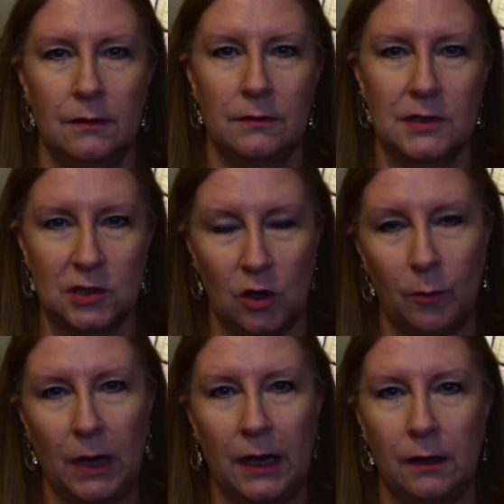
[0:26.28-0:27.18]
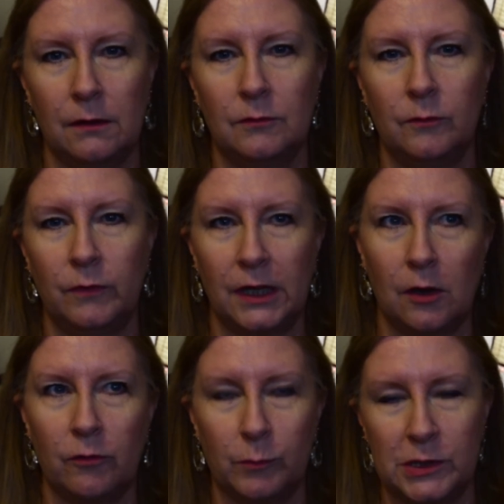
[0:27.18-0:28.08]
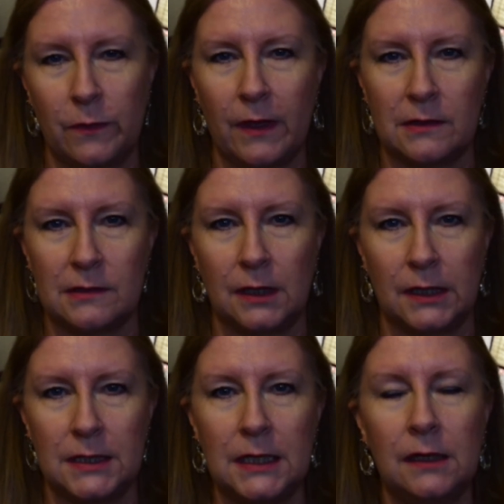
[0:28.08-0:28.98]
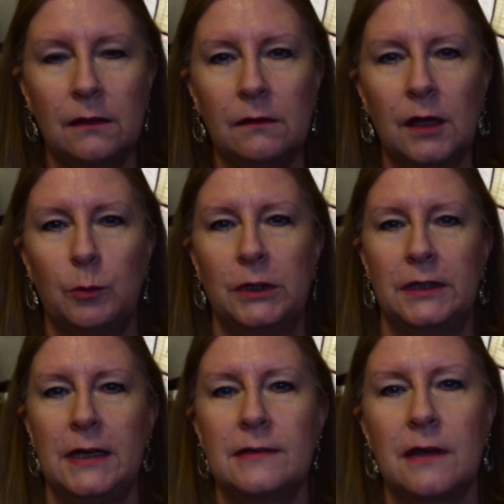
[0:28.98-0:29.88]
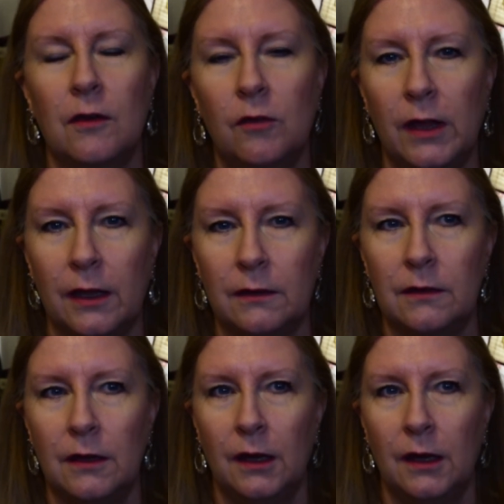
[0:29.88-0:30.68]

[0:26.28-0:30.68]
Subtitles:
saw my video from 2019 a couple of days ago, and